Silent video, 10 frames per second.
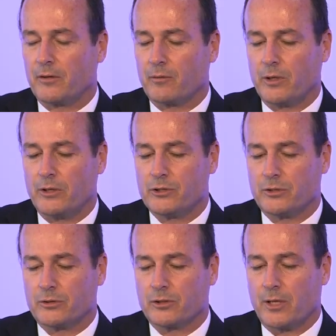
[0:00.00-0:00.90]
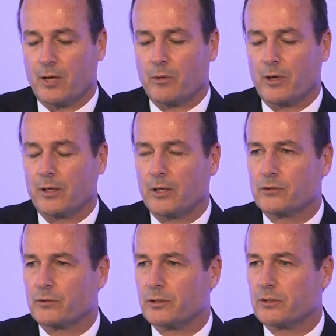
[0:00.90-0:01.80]
in the region to neighboring
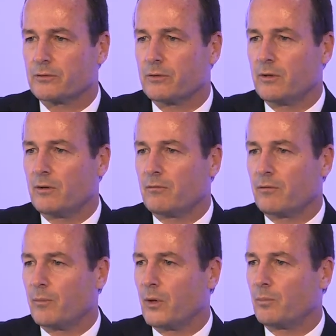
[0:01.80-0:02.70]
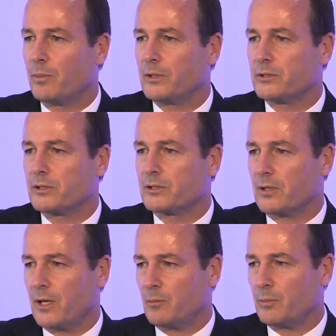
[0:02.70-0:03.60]
countries for both business
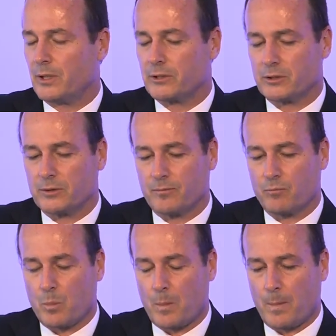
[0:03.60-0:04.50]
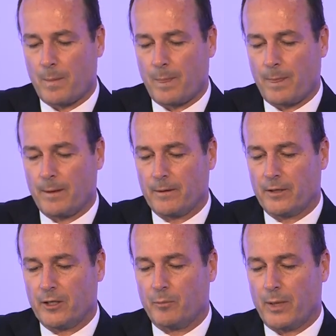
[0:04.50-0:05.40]
and pleasure.
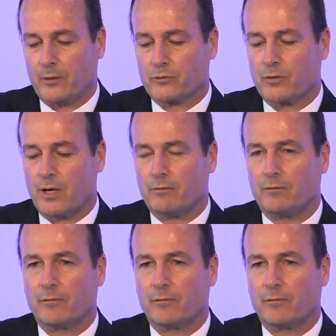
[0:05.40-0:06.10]
Inbound travel